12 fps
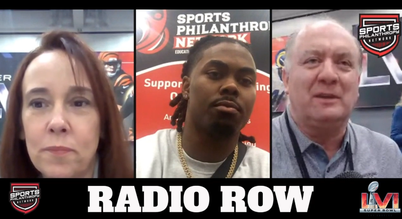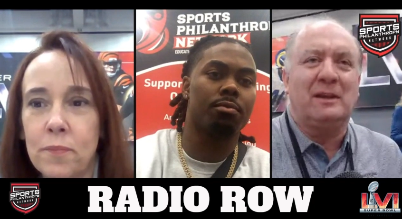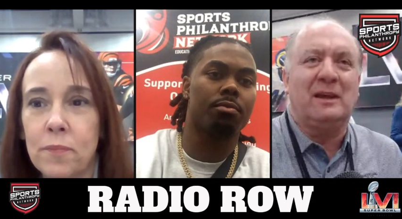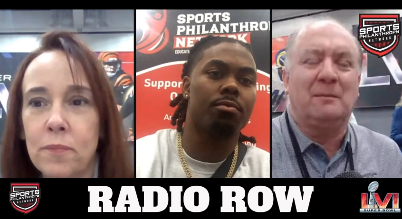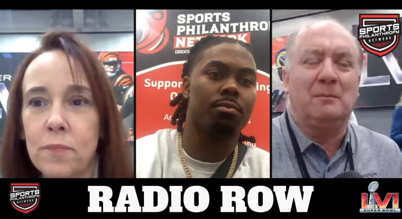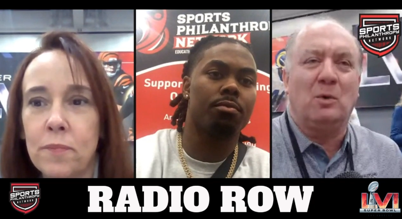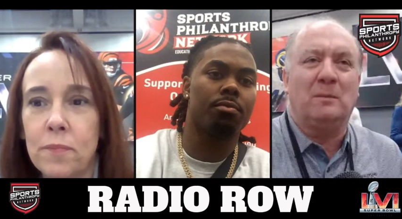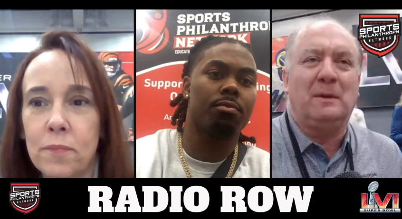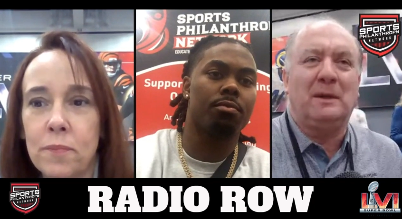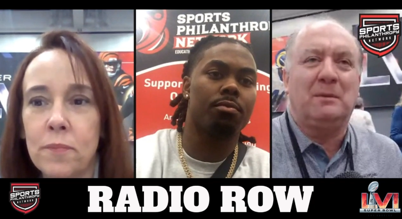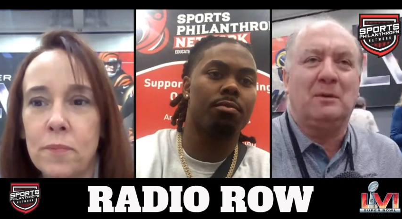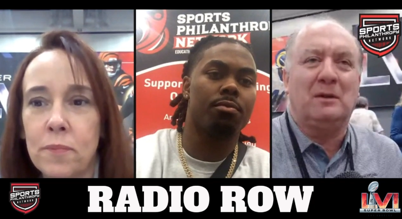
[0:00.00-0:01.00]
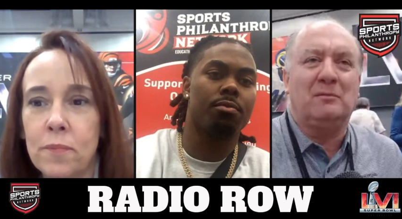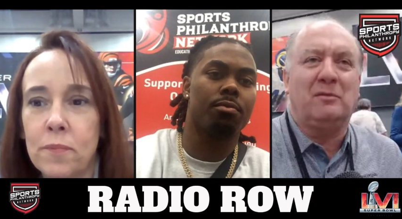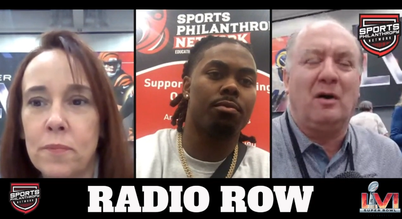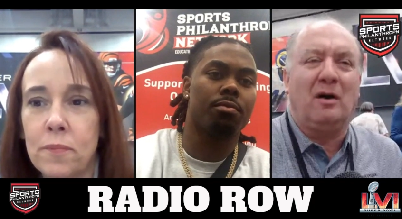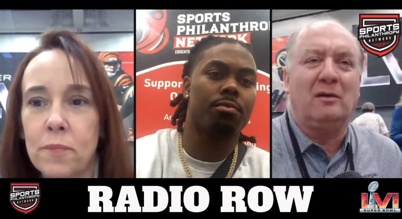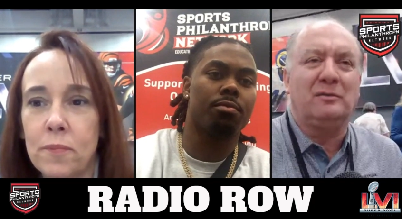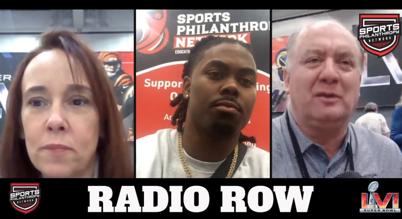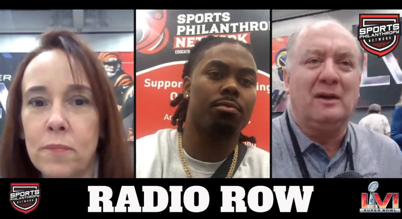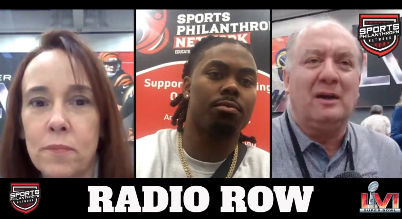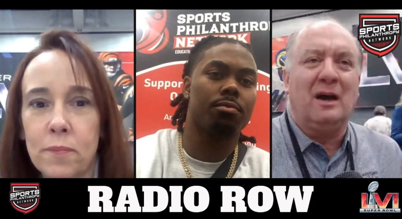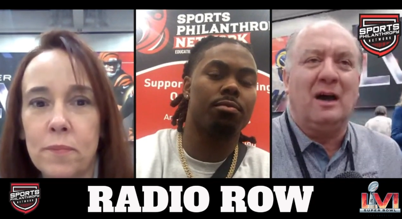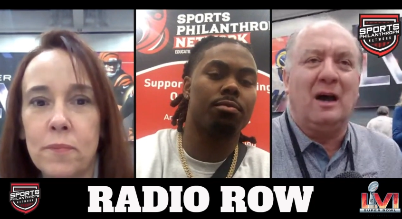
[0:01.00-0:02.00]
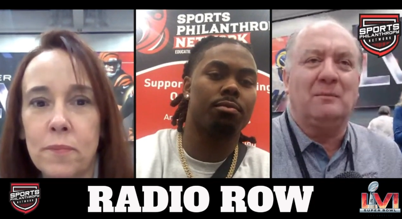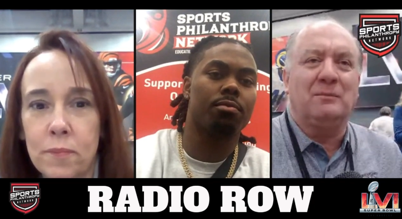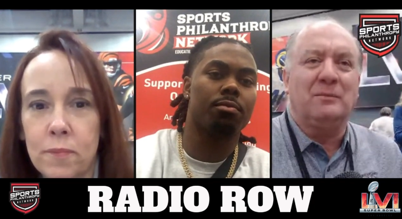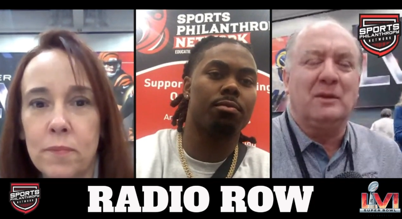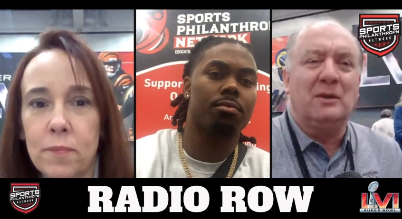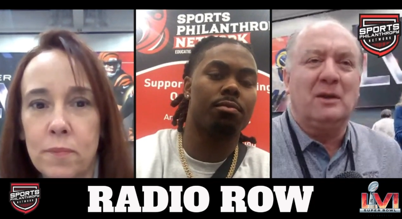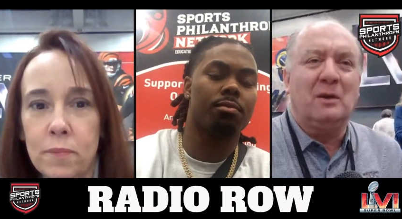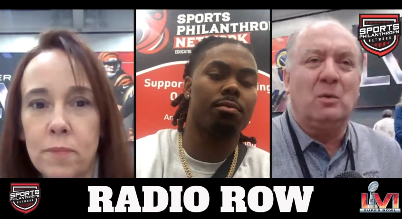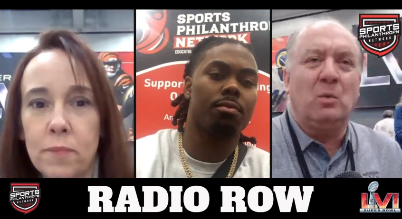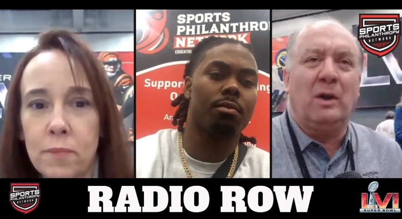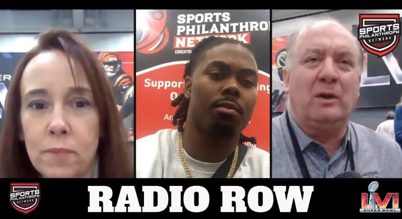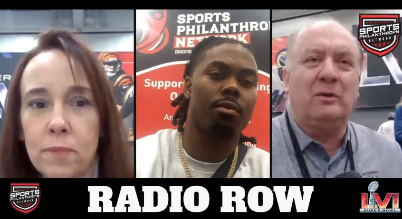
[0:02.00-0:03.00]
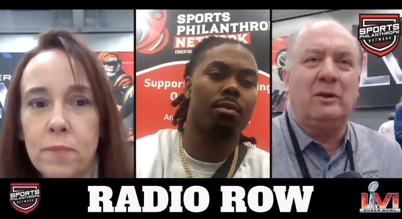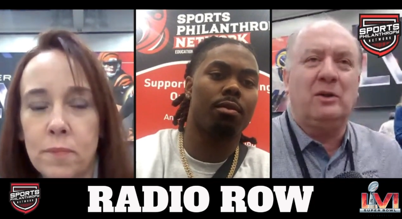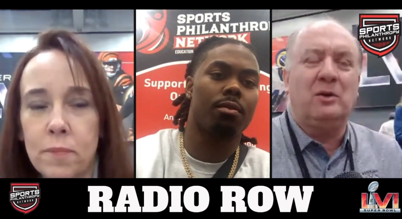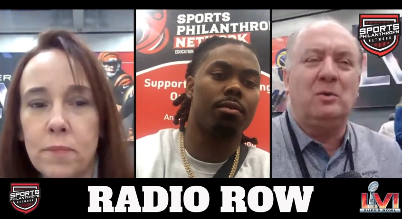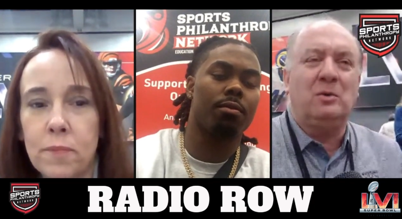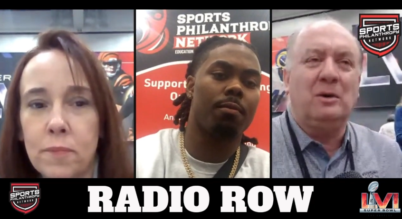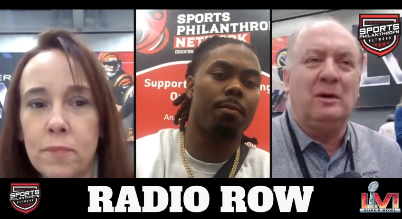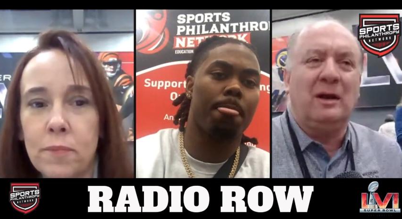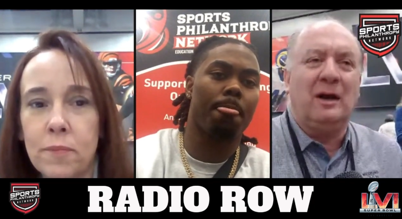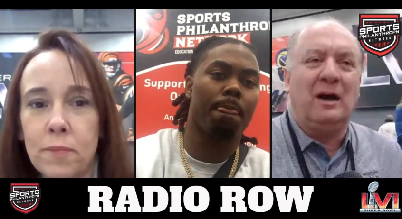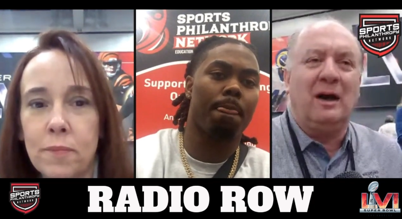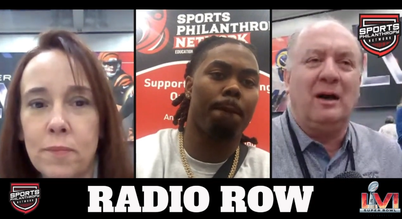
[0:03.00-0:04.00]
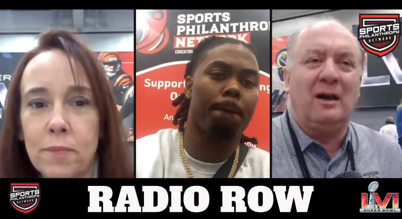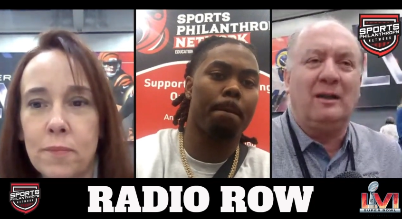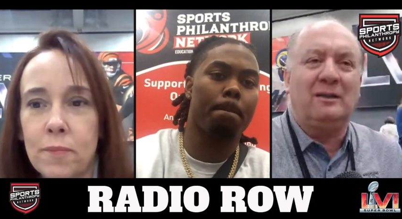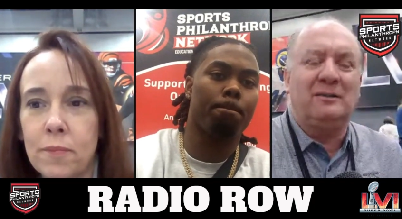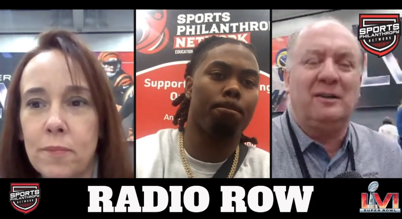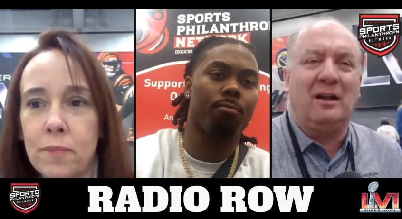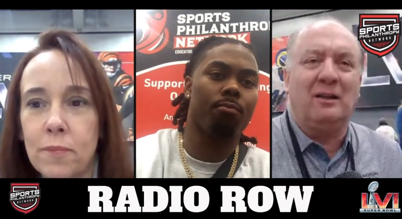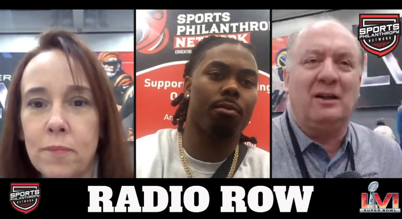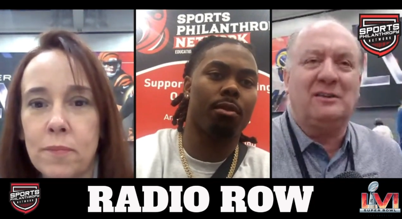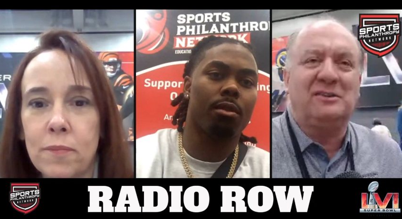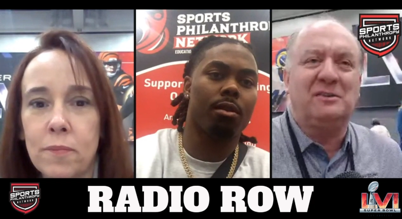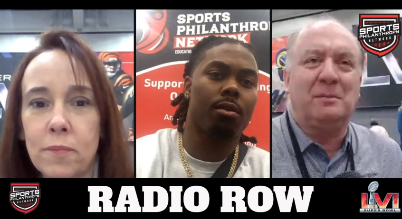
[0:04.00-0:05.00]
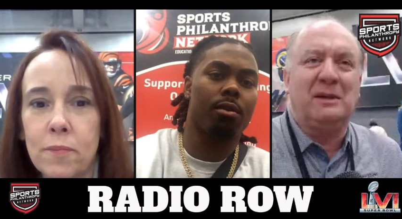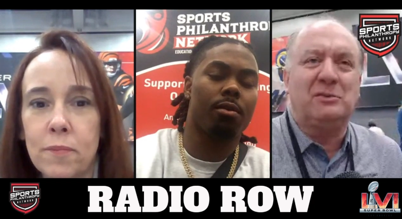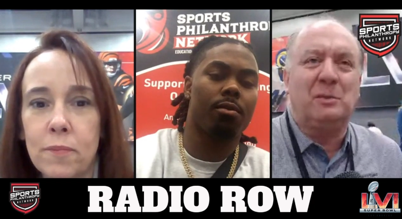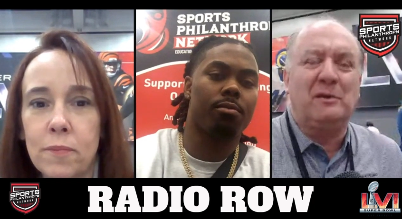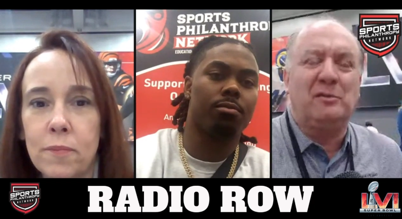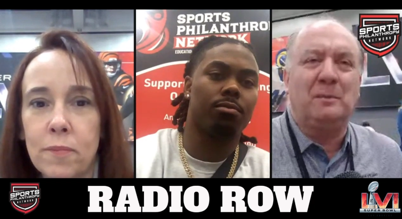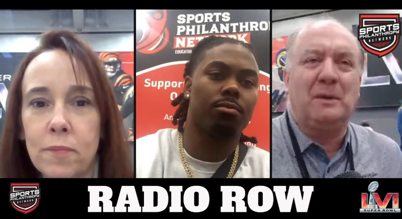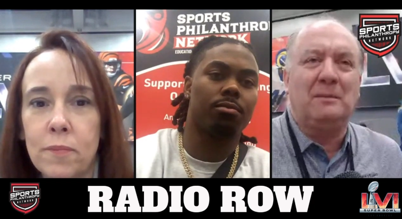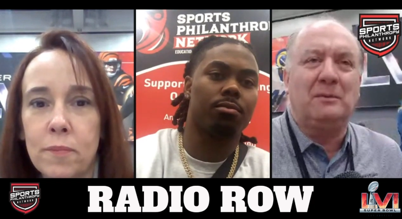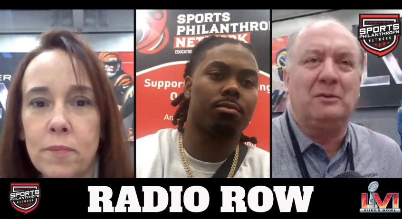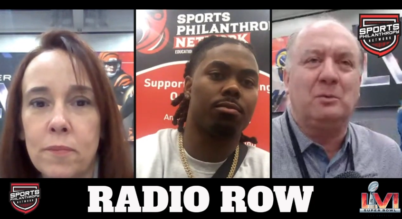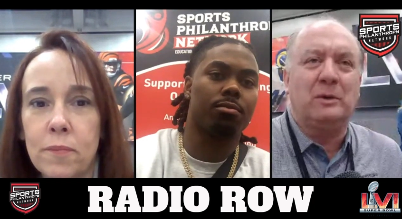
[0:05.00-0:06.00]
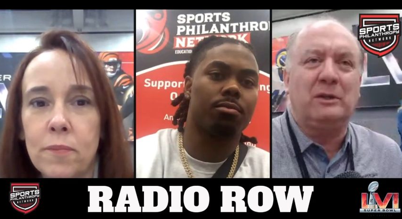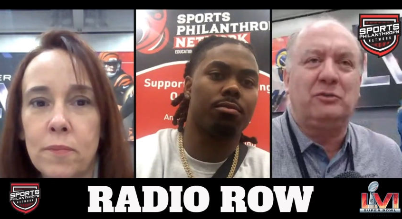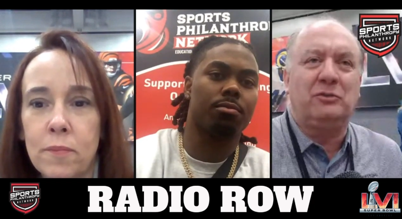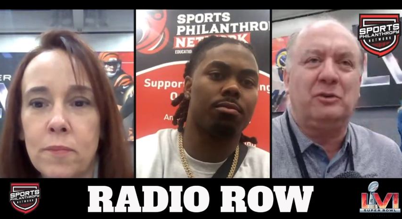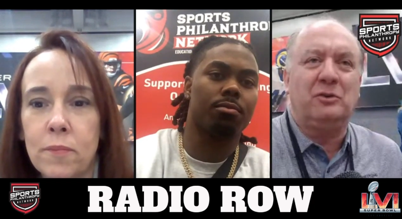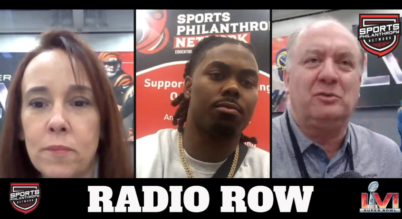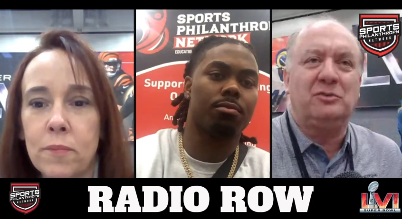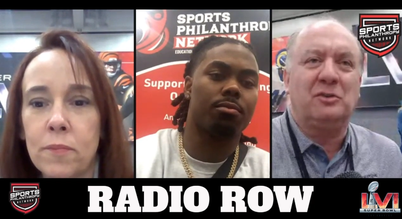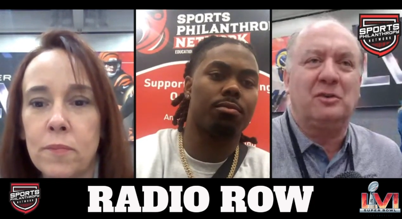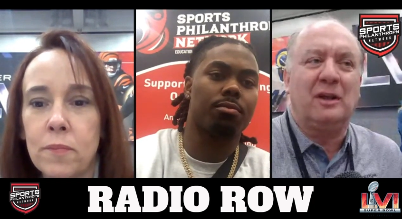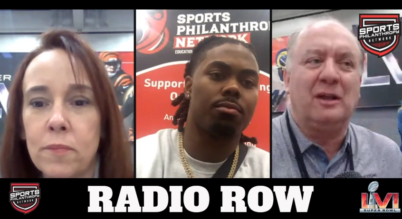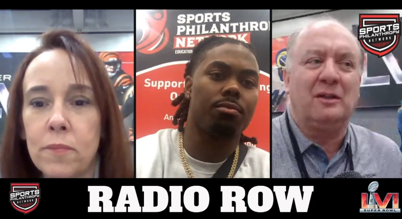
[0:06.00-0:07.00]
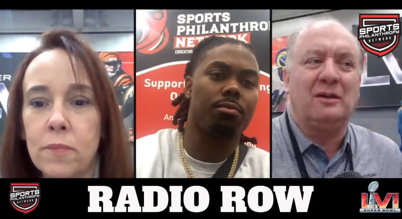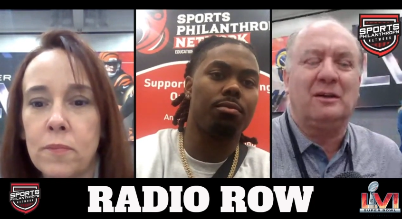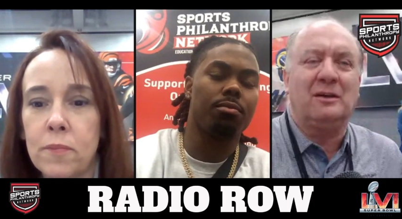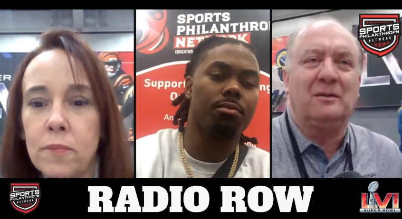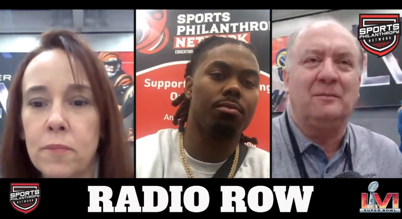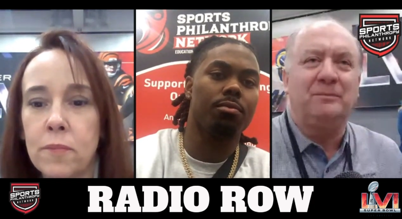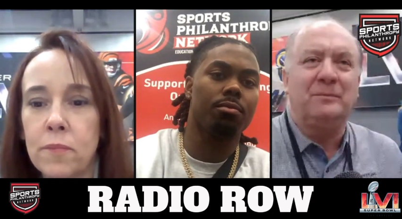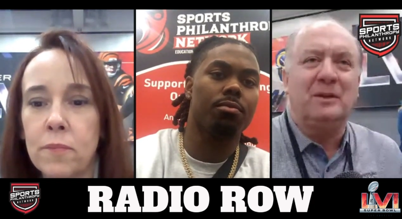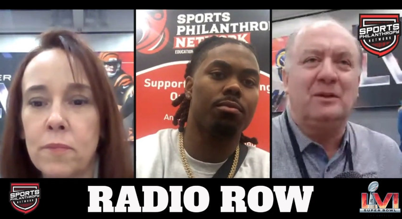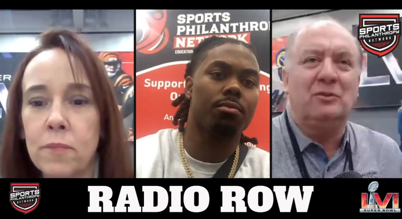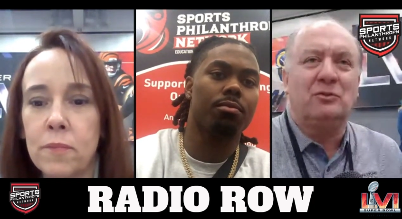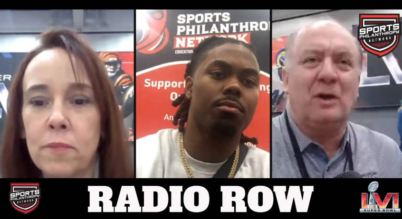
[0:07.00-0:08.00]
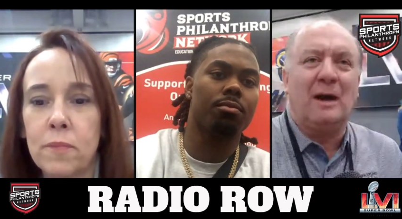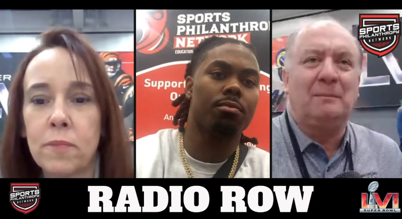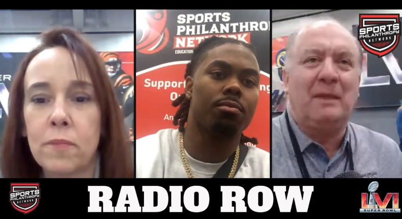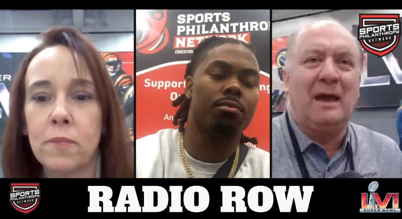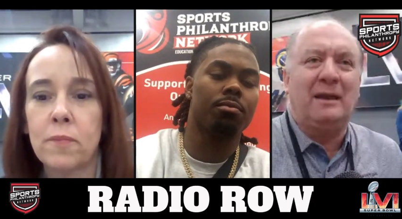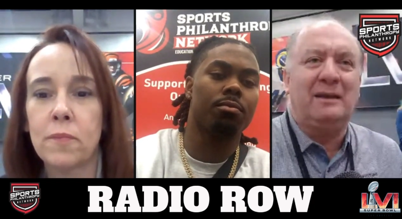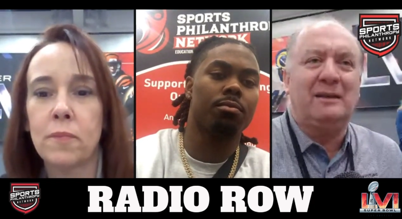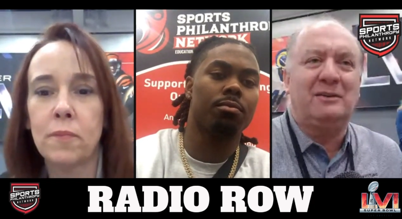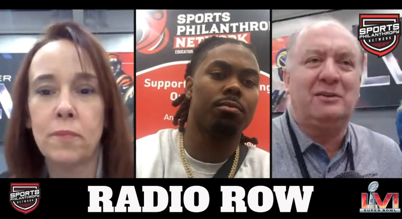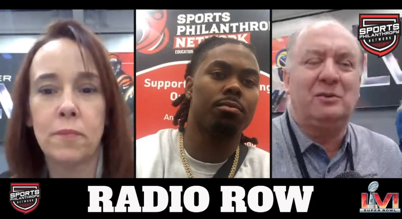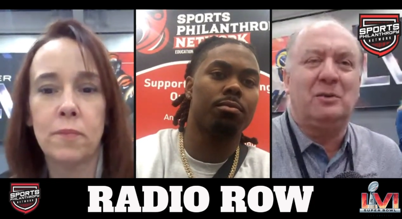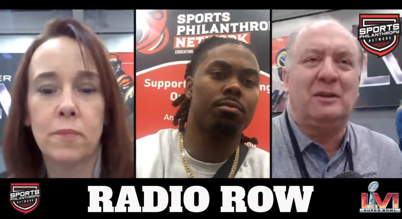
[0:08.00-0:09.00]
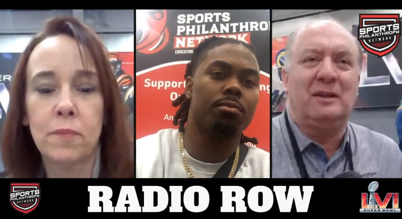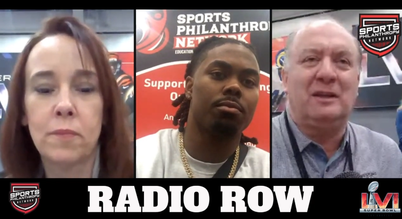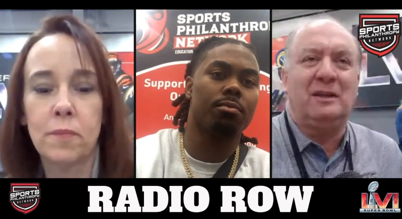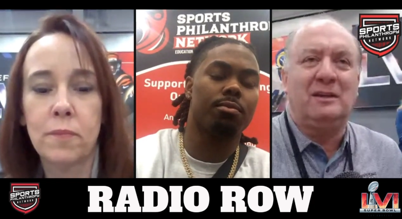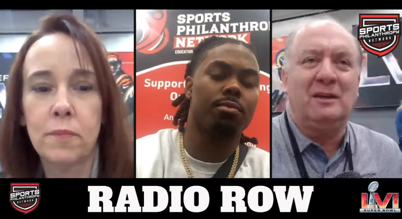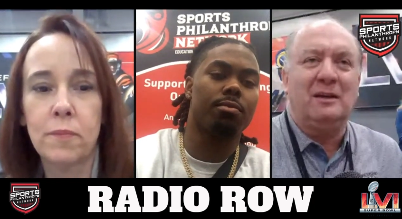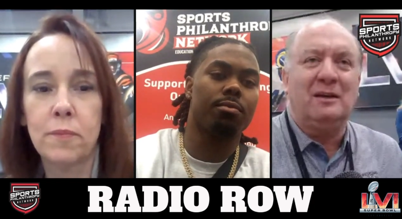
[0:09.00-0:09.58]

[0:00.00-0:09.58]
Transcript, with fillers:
Speaker 1: get more people involved. Um, why don't you uh, tell us the best way for people to reach you so Kayla can drop that into the